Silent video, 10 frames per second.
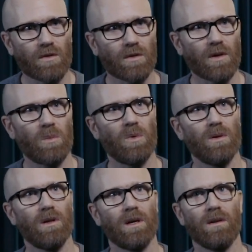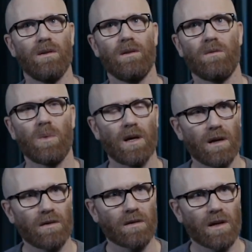for example, and
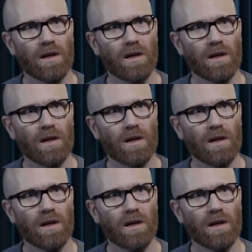displays.